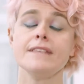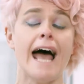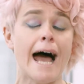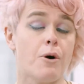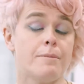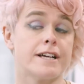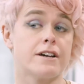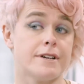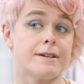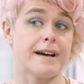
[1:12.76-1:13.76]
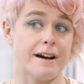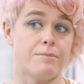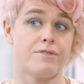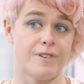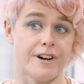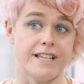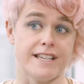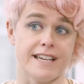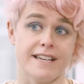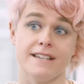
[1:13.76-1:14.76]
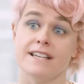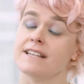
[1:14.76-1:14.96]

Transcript: How am I going about providing it?